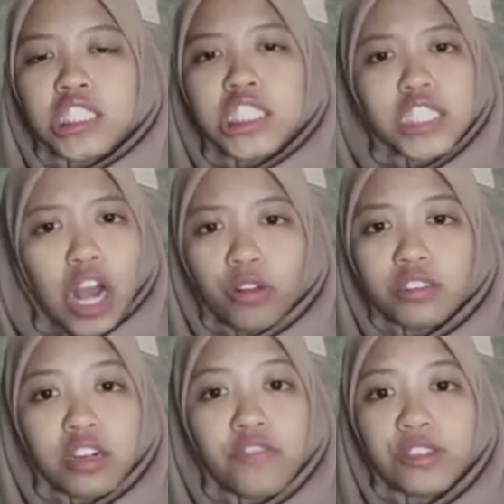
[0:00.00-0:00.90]

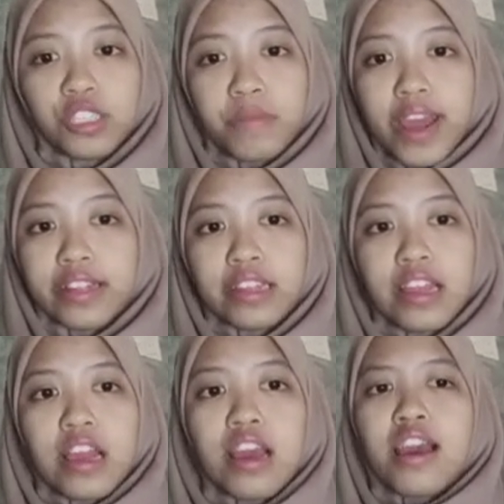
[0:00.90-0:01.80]
Shouts a fisherman.
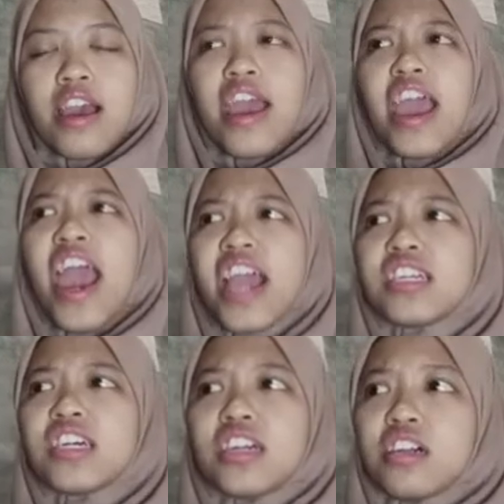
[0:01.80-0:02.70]
Hey
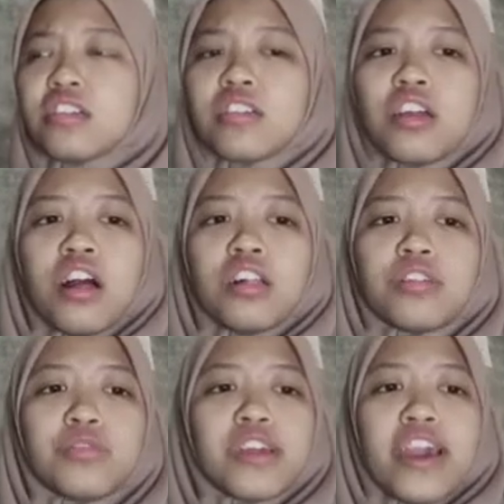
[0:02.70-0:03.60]
girl,
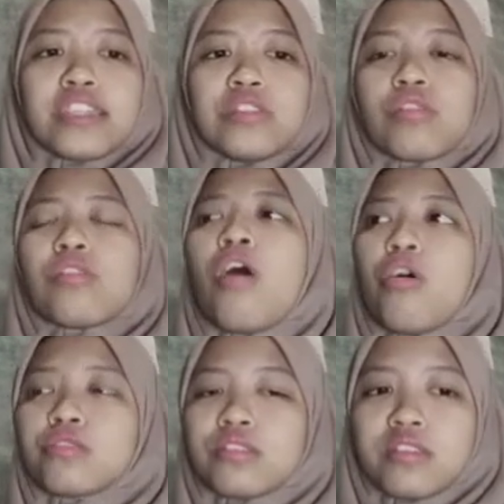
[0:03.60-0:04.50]
look at your
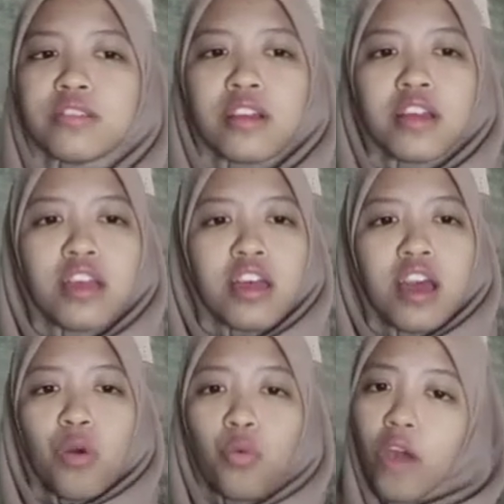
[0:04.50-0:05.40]
clothes.
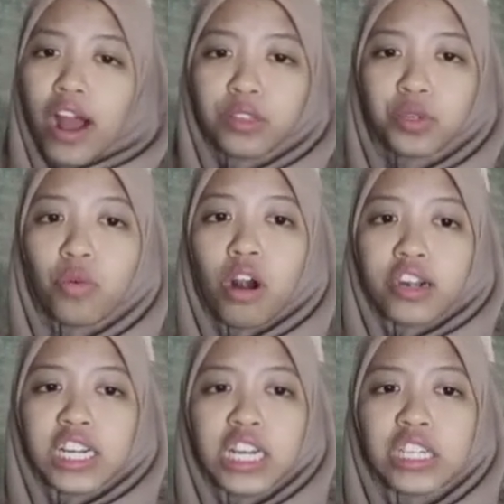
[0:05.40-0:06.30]
While you
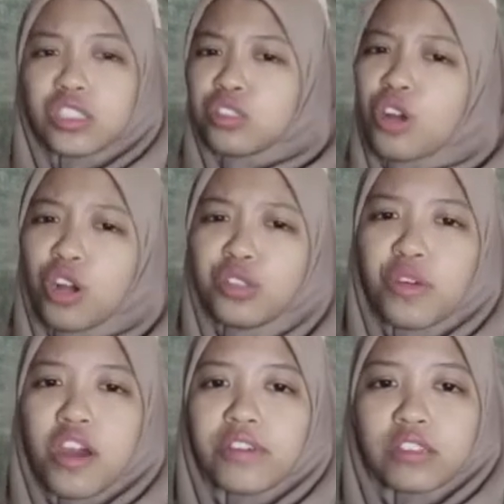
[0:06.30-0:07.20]
work, don't you
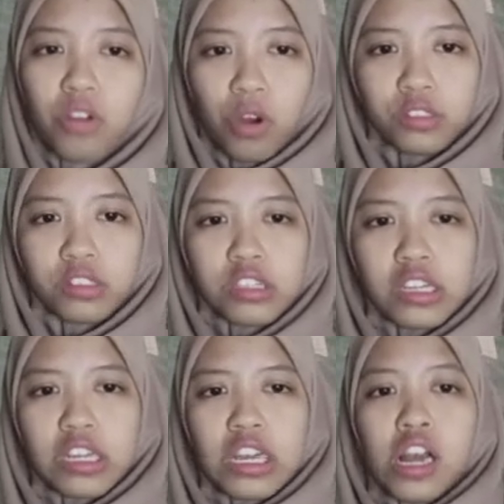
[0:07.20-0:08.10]
ever doze.
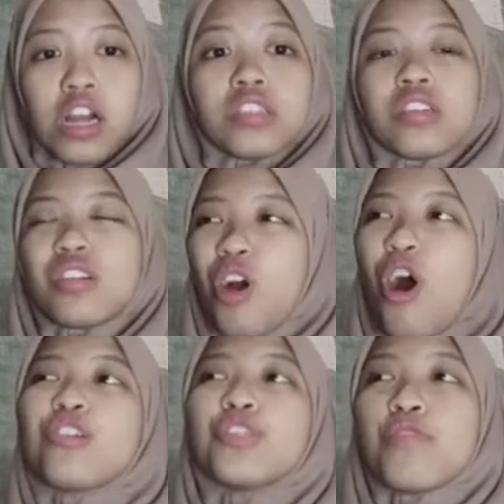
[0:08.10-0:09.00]
The
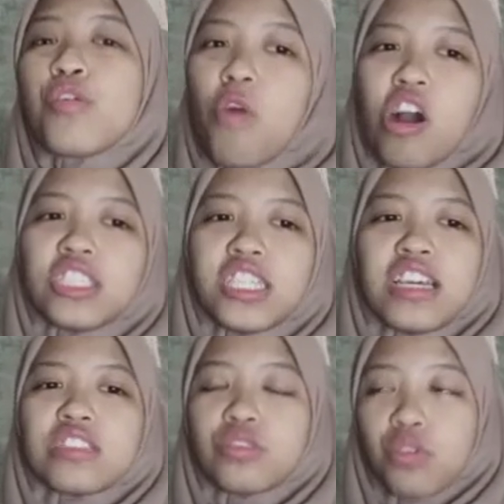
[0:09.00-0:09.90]
gun you were
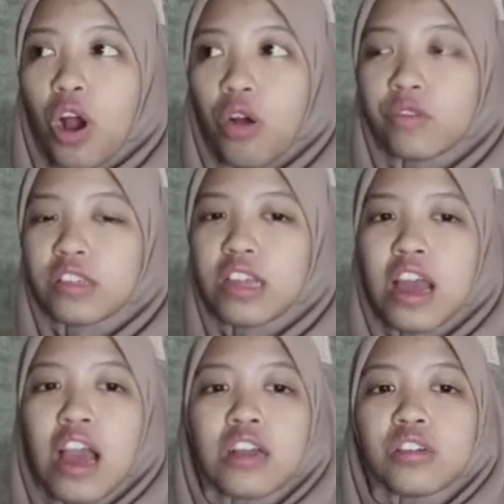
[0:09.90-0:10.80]
washing is drowned.
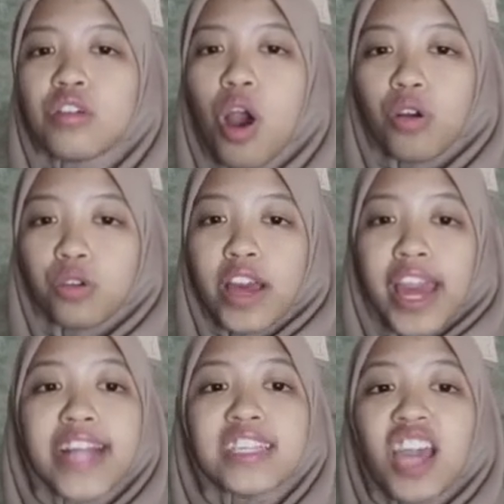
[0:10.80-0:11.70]
Go
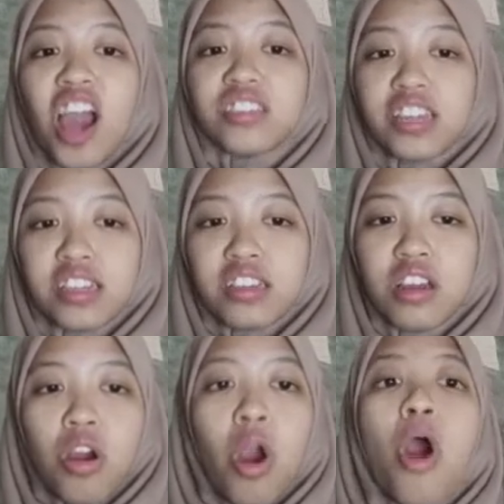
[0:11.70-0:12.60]
and catch it,
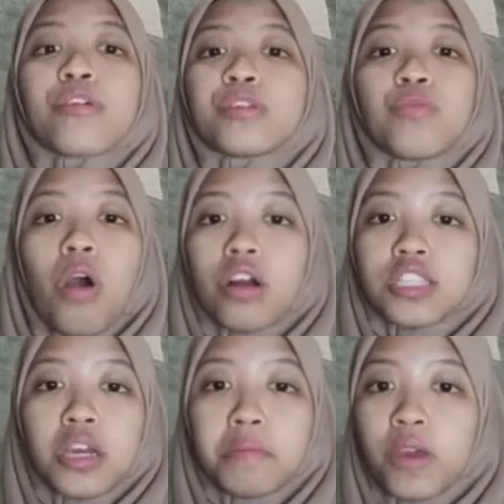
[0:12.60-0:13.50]
or it
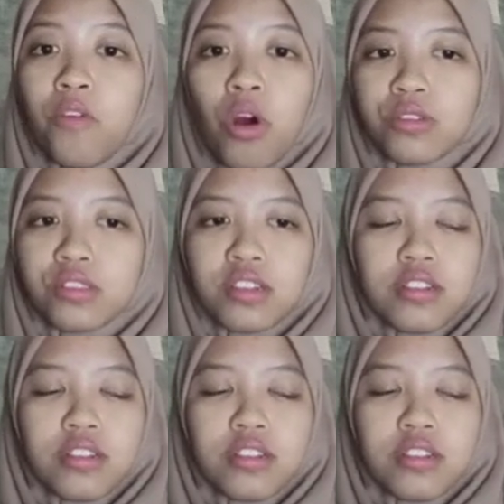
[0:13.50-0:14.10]
won't be found.